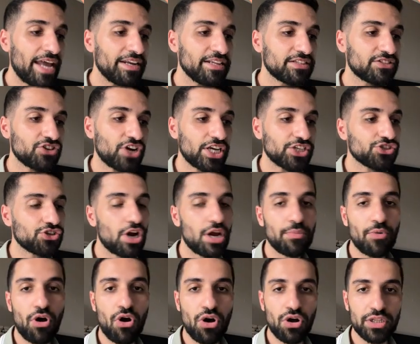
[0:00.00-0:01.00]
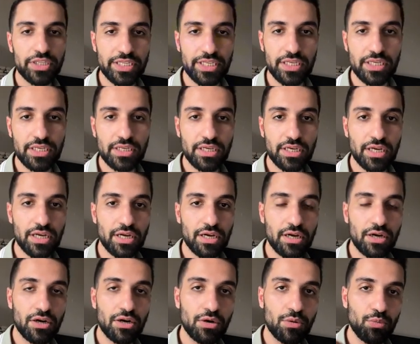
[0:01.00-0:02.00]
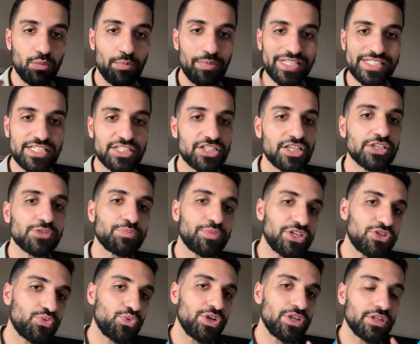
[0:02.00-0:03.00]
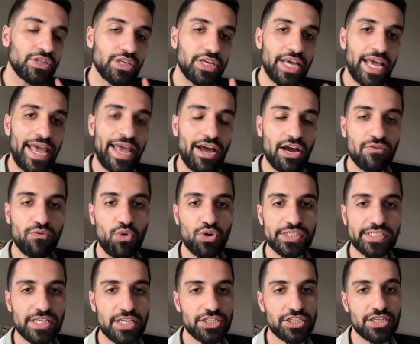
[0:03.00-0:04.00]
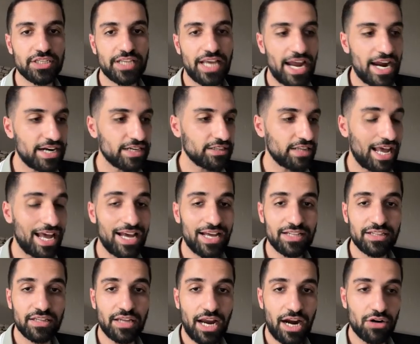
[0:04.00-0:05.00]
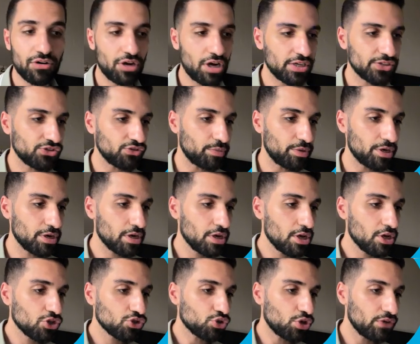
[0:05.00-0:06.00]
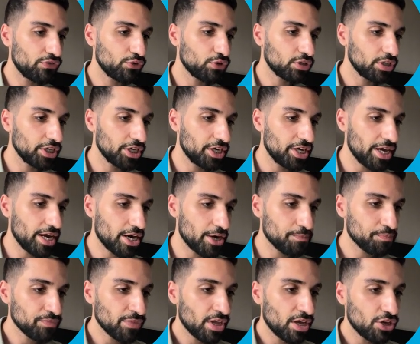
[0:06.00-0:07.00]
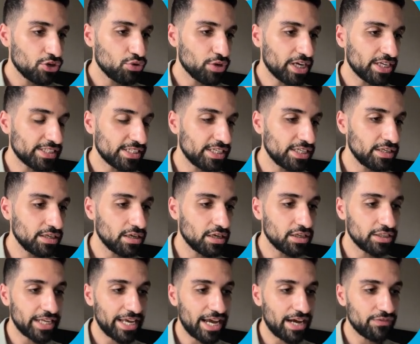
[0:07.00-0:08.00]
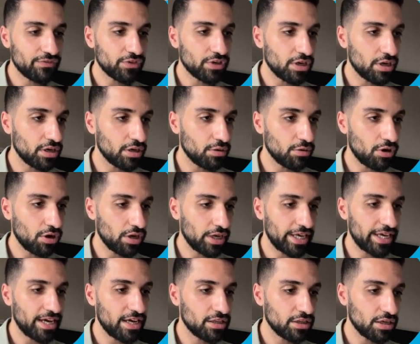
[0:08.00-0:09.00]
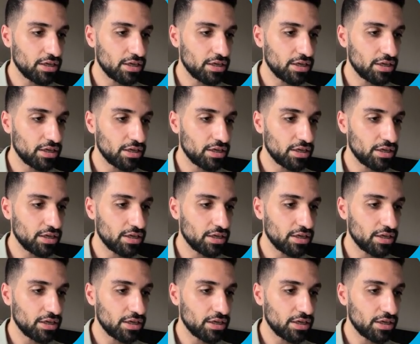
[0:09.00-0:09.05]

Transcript: it transcribes all the messages between the AI voice agent and our customer. So if you click here, you can see they have again